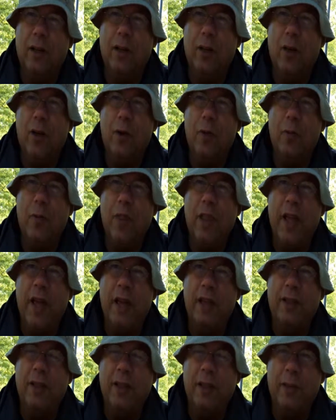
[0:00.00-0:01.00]
Along with
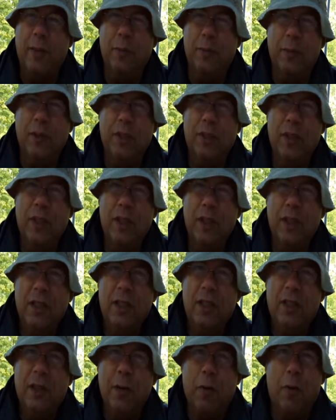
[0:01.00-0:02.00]
that comes
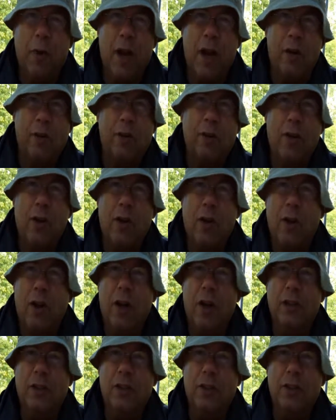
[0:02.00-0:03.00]
ground
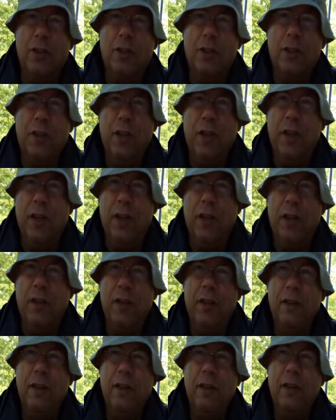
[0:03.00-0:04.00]
cloths that you need,
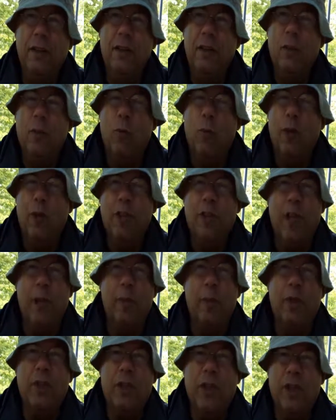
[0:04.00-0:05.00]
what
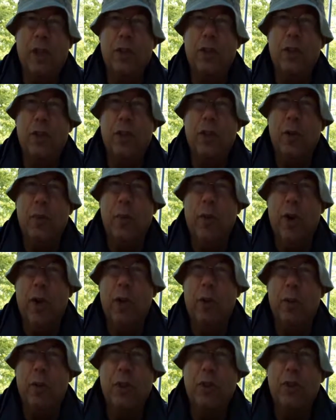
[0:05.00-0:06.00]
type of tent you're going to
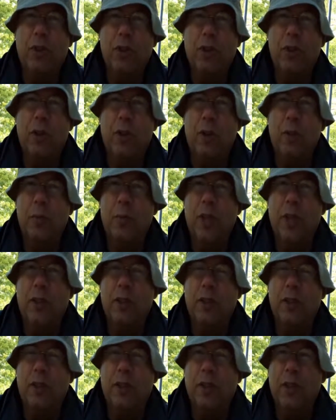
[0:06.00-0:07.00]
bring, which of the dome
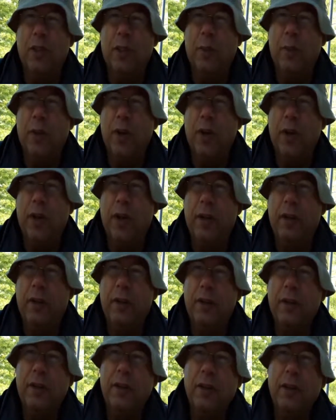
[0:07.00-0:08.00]
tents are you going to bring,
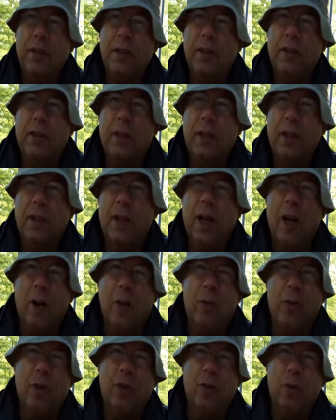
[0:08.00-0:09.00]

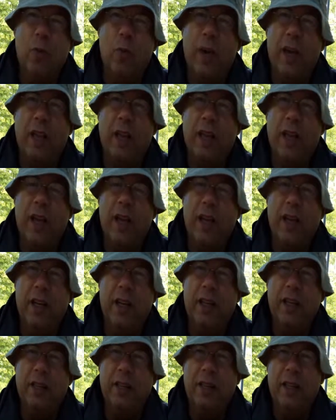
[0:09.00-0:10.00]
how much weight that
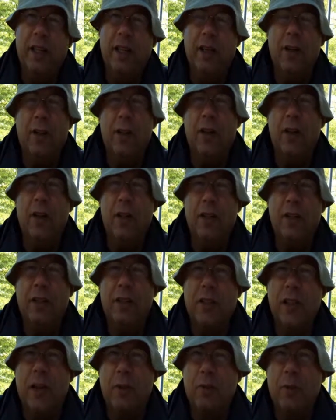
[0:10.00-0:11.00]
is, and all of this
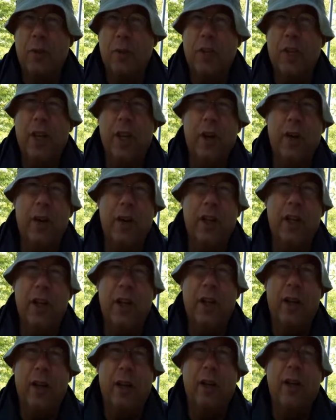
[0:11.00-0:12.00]
stuff was carried in
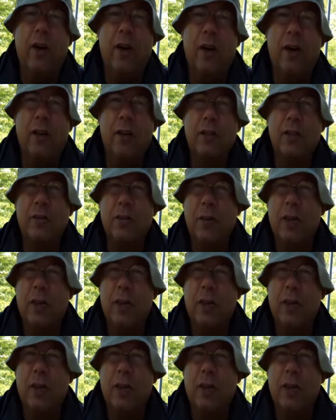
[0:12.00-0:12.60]
on a cart.